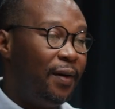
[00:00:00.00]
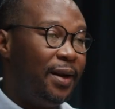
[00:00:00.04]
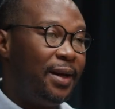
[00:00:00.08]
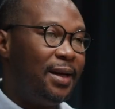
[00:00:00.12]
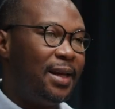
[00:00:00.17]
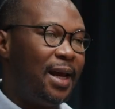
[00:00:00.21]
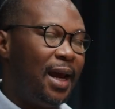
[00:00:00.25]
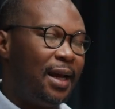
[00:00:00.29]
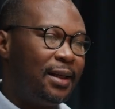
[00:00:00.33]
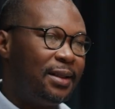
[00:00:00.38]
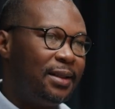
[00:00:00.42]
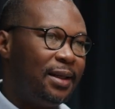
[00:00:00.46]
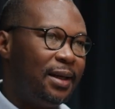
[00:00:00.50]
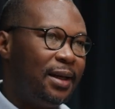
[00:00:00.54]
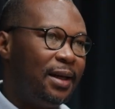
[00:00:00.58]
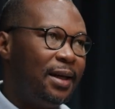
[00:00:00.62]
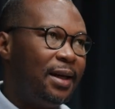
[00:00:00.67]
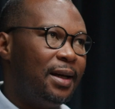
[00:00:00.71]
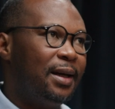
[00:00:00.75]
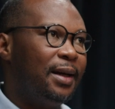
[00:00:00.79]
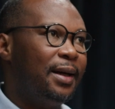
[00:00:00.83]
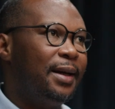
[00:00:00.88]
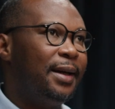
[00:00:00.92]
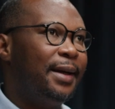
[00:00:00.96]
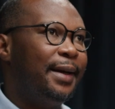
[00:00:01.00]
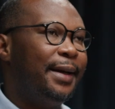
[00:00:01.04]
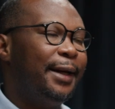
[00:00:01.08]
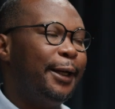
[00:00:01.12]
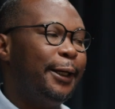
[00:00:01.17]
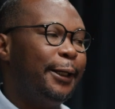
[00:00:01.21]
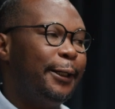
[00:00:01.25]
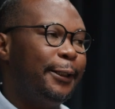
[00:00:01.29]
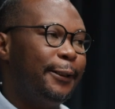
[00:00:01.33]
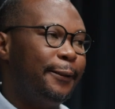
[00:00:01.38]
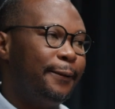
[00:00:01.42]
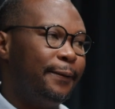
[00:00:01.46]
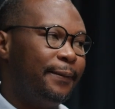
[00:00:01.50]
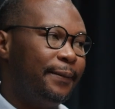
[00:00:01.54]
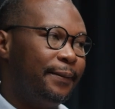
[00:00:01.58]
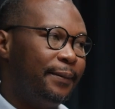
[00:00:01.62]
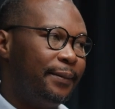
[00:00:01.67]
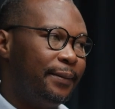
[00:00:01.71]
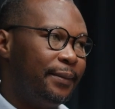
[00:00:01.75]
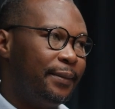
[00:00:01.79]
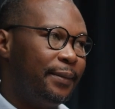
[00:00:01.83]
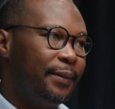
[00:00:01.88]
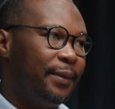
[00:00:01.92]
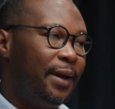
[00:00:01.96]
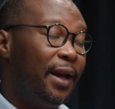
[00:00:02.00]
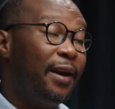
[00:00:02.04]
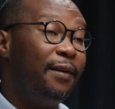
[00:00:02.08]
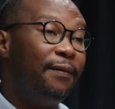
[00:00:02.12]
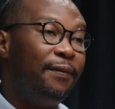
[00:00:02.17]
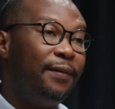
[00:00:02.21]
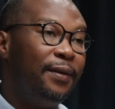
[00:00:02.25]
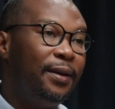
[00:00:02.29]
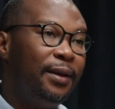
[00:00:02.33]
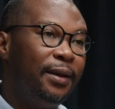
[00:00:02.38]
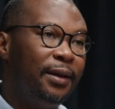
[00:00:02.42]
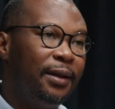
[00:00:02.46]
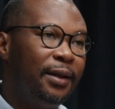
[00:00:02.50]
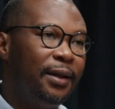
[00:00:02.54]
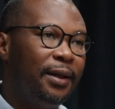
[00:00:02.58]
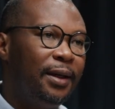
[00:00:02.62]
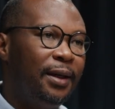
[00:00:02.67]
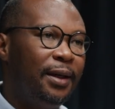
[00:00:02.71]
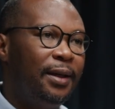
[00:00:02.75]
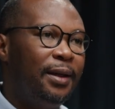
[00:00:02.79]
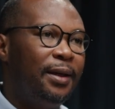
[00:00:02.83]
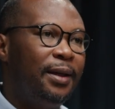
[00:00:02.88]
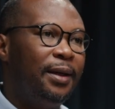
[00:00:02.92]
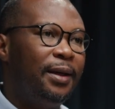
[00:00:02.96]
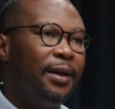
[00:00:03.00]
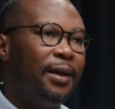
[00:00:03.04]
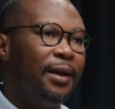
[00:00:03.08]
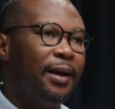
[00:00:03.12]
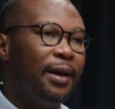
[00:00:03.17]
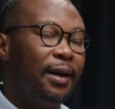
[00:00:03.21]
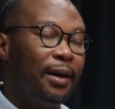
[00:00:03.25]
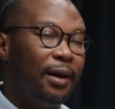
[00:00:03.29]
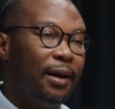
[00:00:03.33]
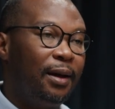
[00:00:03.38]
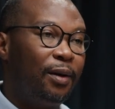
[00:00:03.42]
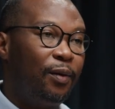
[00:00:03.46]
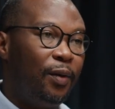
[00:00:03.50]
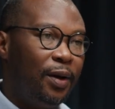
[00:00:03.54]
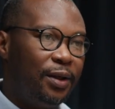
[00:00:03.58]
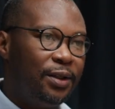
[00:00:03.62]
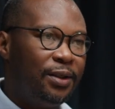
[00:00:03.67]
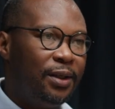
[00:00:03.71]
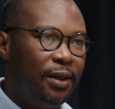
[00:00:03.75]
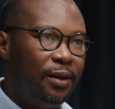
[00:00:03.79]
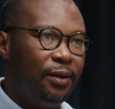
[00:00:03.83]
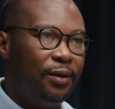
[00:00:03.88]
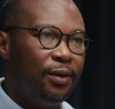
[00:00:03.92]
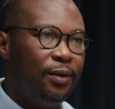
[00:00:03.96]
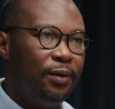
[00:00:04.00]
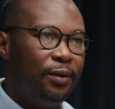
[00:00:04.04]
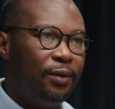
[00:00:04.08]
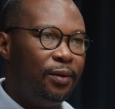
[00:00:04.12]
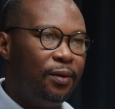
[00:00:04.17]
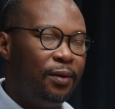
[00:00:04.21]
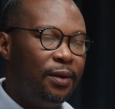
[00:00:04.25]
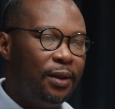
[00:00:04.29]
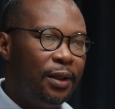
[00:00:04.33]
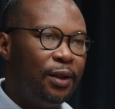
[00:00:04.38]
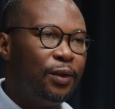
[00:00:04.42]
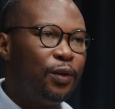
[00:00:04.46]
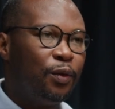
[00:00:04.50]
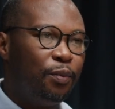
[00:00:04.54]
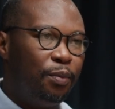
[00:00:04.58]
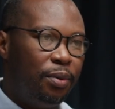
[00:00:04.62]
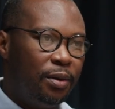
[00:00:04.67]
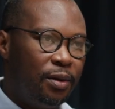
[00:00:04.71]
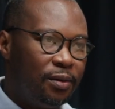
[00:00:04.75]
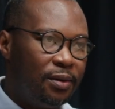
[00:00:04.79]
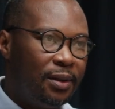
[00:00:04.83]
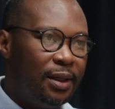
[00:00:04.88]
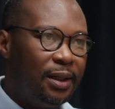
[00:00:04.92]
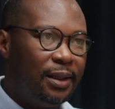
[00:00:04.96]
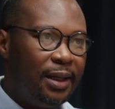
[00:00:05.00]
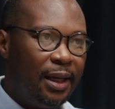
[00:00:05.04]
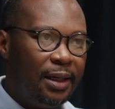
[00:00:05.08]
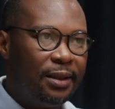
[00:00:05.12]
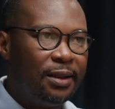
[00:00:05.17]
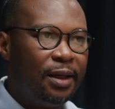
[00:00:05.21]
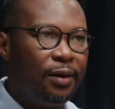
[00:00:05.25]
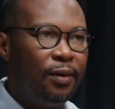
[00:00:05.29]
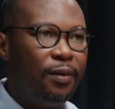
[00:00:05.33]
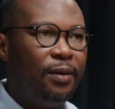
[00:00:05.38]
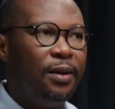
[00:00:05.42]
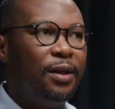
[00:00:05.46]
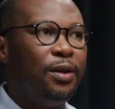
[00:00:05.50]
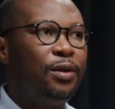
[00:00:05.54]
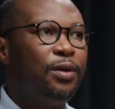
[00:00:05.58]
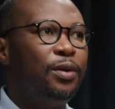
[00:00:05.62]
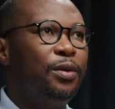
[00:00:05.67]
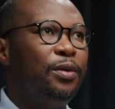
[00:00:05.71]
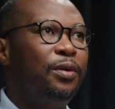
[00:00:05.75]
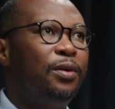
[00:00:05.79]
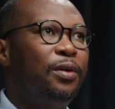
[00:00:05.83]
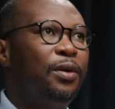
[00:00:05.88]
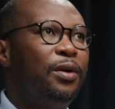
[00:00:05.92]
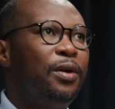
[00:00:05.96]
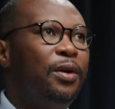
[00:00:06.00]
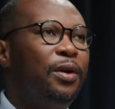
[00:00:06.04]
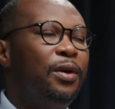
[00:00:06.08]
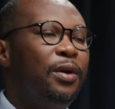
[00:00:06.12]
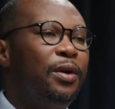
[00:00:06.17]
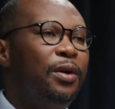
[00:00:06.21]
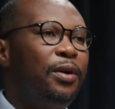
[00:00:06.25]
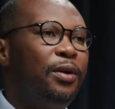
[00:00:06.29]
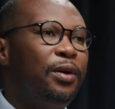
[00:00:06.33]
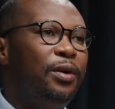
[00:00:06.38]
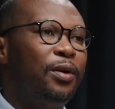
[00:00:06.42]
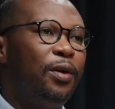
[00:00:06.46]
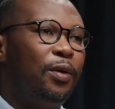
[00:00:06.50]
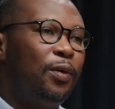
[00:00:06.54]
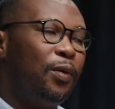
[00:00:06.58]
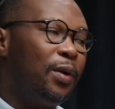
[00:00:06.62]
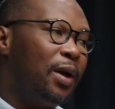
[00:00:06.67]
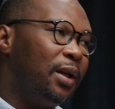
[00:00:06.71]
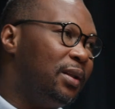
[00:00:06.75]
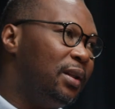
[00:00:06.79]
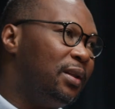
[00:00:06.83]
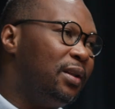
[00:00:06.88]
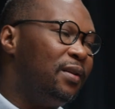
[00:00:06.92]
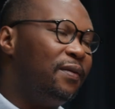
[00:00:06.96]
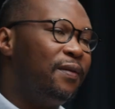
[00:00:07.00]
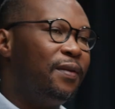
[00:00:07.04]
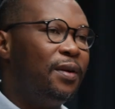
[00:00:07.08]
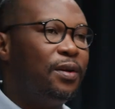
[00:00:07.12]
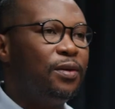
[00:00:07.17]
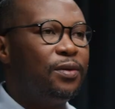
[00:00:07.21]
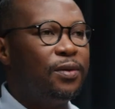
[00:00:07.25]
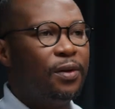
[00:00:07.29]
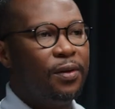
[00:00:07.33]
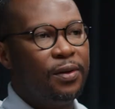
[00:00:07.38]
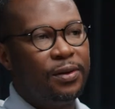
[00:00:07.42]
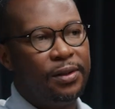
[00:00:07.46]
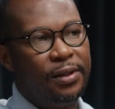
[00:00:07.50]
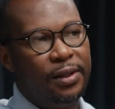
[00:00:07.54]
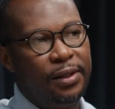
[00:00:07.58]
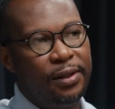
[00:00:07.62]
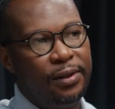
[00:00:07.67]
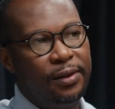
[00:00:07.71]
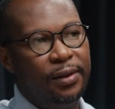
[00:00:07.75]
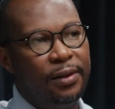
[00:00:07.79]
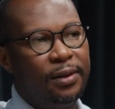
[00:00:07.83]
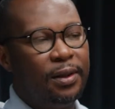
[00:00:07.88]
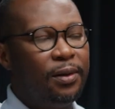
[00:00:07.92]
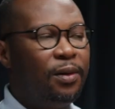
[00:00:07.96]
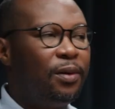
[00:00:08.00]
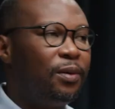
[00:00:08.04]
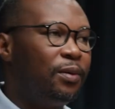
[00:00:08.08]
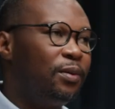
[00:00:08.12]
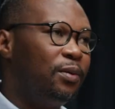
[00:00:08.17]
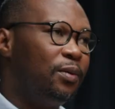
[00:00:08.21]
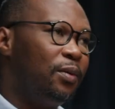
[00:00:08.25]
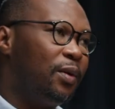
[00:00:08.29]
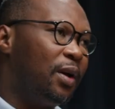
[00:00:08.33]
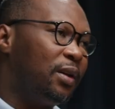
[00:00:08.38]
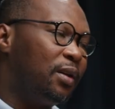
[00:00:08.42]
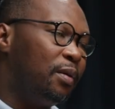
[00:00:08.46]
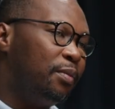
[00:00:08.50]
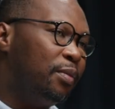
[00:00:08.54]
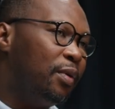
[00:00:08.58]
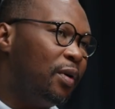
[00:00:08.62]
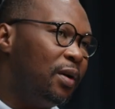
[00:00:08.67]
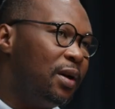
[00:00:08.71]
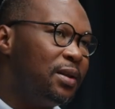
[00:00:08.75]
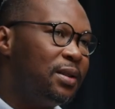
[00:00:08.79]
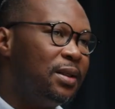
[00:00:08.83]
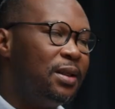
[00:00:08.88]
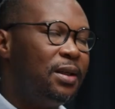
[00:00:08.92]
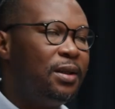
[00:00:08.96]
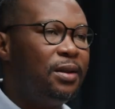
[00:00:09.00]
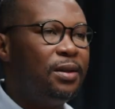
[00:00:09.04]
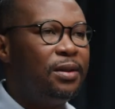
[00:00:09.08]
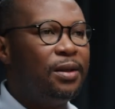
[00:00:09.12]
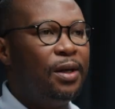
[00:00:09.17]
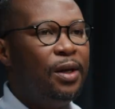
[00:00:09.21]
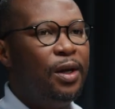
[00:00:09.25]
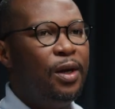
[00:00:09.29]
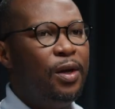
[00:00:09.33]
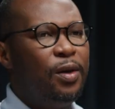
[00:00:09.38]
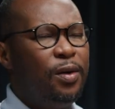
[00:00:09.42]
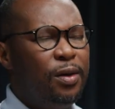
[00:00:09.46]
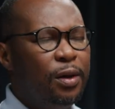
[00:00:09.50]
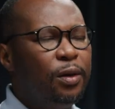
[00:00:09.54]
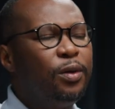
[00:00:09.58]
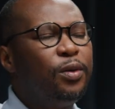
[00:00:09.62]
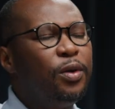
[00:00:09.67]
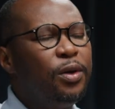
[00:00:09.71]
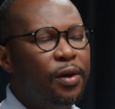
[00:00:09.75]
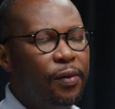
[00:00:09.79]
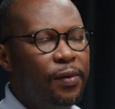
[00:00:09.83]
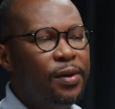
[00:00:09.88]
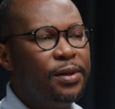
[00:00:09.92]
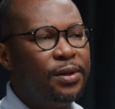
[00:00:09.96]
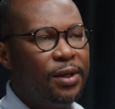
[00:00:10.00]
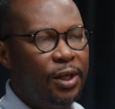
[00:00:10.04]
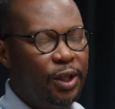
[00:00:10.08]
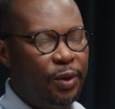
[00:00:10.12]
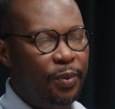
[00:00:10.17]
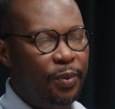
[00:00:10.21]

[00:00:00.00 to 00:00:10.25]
data heavy a question. You need to produce the data. You need to look at the different sources. You need to look at the policies. You need to do your research